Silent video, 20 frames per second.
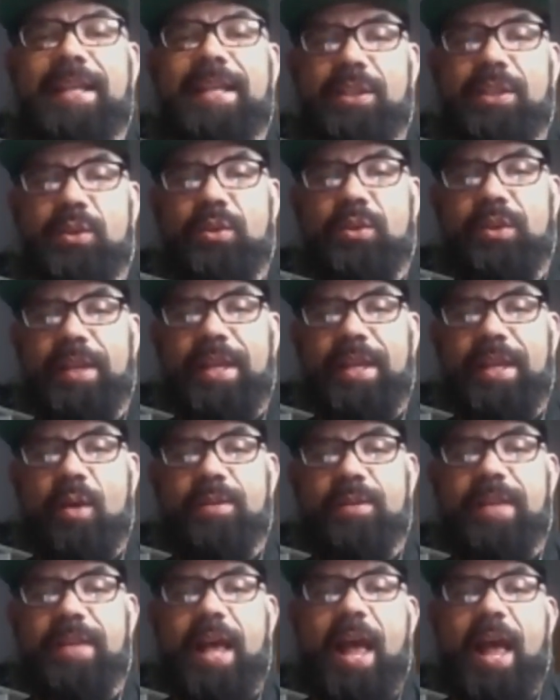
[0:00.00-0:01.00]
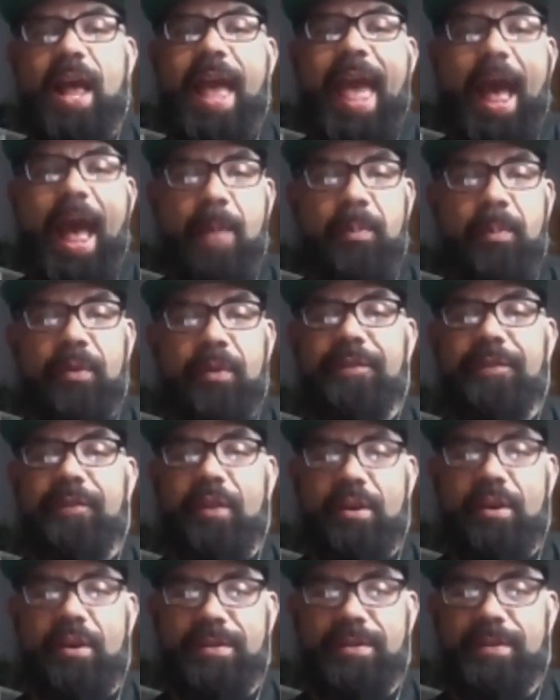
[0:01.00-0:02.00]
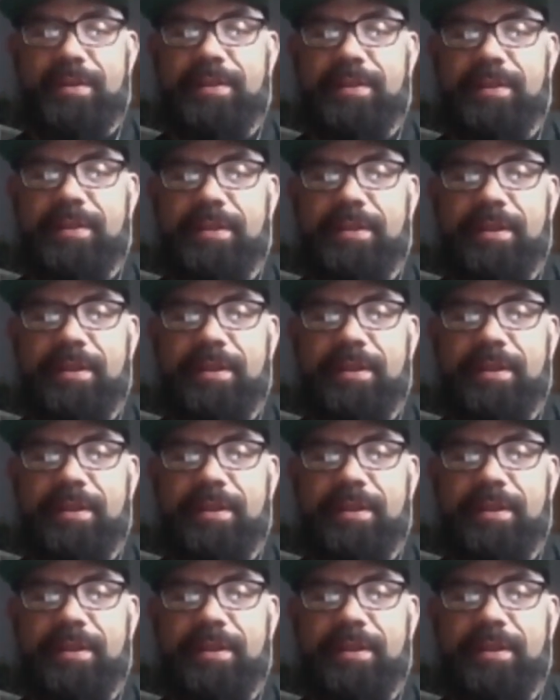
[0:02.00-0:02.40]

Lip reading: usually goes Apple first.